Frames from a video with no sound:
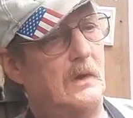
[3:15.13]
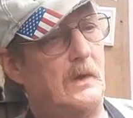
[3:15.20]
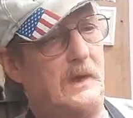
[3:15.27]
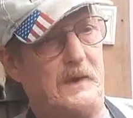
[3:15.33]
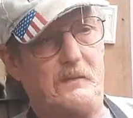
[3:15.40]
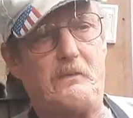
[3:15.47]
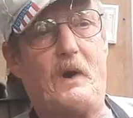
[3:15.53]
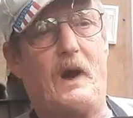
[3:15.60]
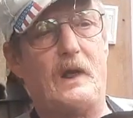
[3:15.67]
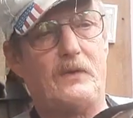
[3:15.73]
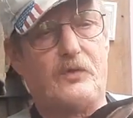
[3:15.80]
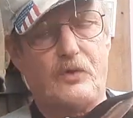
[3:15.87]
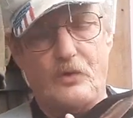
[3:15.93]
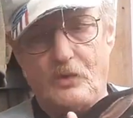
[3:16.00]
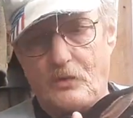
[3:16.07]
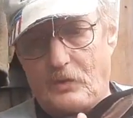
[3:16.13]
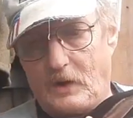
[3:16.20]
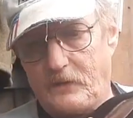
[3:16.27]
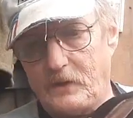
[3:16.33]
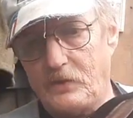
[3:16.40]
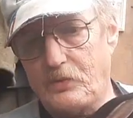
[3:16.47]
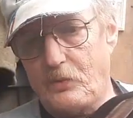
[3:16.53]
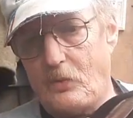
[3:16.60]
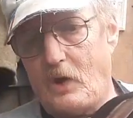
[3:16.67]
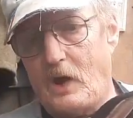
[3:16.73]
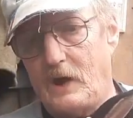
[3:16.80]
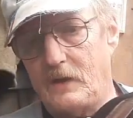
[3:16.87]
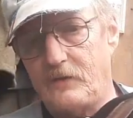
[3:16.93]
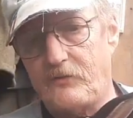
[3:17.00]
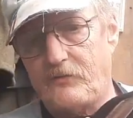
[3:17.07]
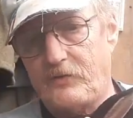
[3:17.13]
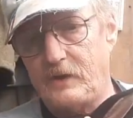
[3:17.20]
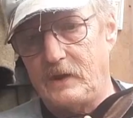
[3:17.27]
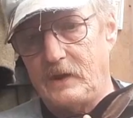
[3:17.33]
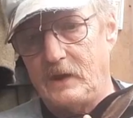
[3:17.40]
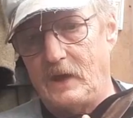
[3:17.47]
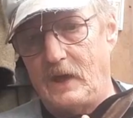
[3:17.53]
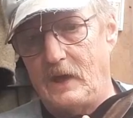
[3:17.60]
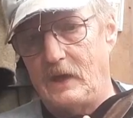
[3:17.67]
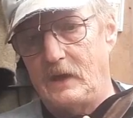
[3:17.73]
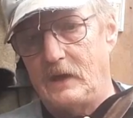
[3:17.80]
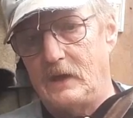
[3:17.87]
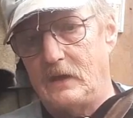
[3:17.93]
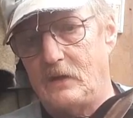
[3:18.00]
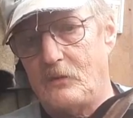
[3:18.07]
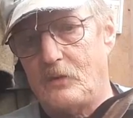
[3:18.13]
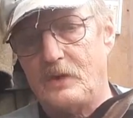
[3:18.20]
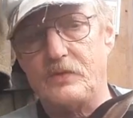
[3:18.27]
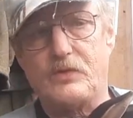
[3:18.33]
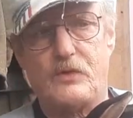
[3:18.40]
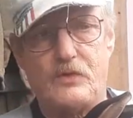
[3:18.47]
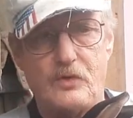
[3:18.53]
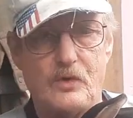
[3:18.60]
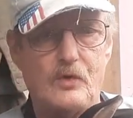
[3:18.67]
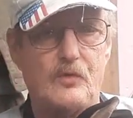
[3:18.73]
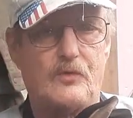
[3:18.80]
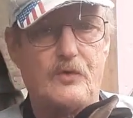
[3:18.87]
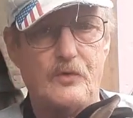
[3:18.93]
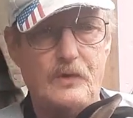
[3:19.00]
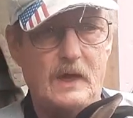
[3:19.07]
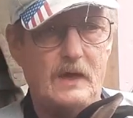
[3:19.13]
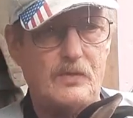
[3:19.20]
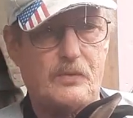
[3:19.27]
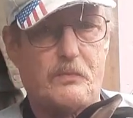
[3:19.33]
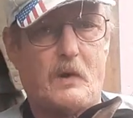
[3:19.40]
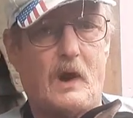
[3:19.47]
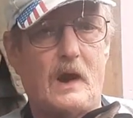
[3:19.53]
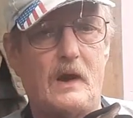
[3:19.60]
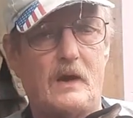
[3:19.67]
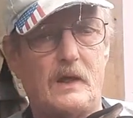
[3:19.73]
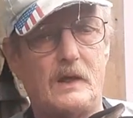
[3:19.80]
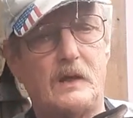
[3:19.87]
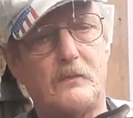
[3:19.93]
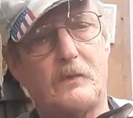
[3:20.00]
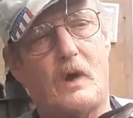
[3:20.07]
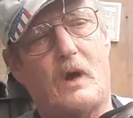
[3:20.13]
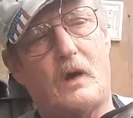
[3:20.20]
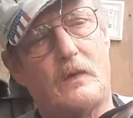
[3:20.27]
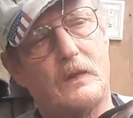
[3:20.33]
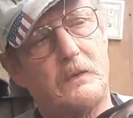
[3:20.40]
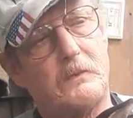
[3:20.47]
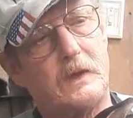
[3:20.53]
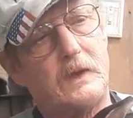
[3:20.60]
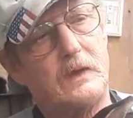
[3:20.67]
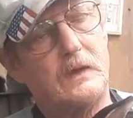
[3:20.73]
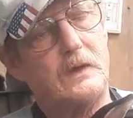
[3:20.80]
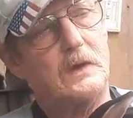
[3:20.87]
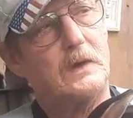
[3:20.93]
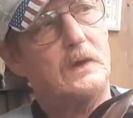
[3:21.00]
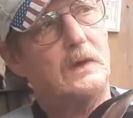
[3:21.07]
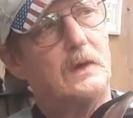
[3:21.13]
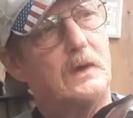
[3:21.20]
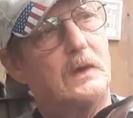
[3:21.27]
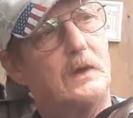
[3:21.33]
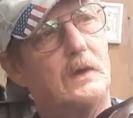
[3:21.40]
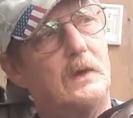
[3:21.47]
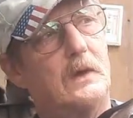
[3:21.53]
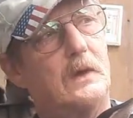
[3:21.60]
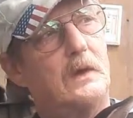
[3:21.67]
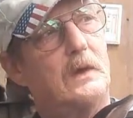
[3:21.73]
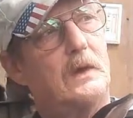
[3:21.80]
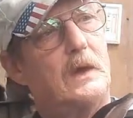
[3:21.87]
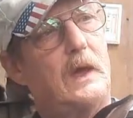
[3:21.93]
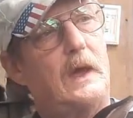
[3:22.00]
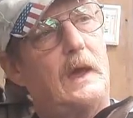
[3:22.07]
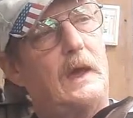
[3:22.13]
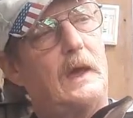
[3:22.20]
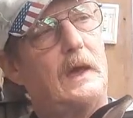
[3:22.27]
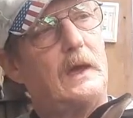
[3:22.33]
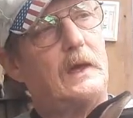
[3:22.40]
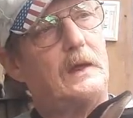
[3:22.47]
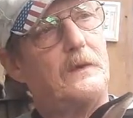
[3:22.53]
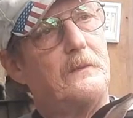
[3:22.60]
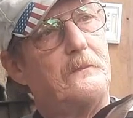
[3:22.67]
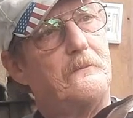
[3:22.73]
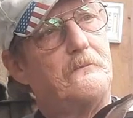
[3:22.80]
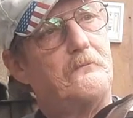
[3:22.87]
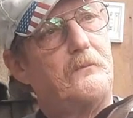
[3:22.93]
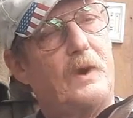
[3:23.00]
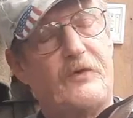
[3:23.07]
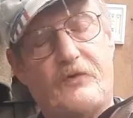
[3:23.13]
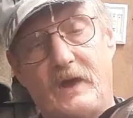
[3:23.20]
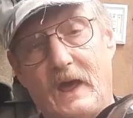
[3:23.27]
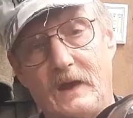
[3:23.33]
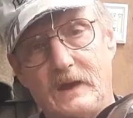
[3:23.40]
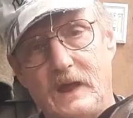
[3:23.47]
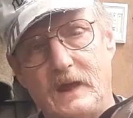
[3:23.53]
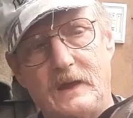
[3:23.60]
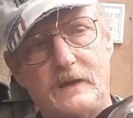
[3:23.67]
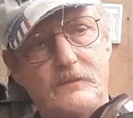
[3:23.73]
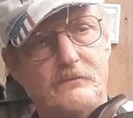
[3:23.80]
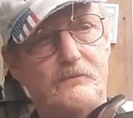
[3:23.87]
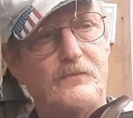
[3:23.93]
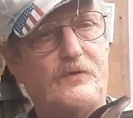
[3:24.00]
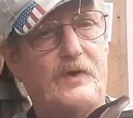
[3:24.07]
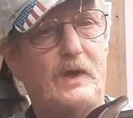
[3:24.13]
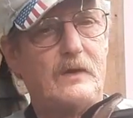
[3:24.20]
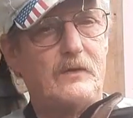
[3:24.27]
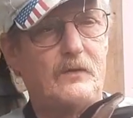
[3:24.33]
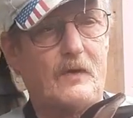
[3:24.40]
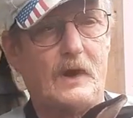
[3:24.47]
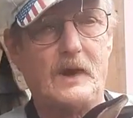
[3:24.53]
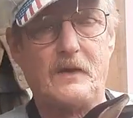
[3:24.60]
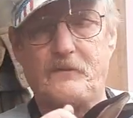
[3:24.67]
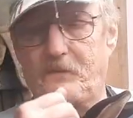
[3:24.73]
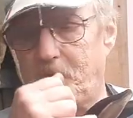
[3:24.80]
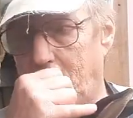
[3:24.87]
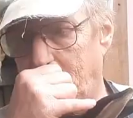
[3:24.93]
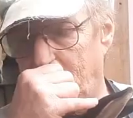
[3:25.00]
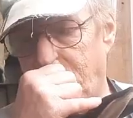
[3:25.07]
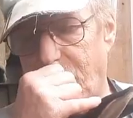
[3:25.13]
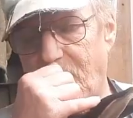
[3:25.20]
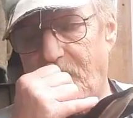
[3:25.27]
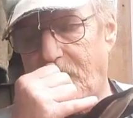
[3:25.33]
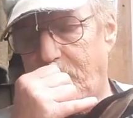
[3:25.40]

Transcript: He had bought two. Well, this one, she was due 2 days prior to him calling me. But she hadn't ate. She hadn't drank for 2 or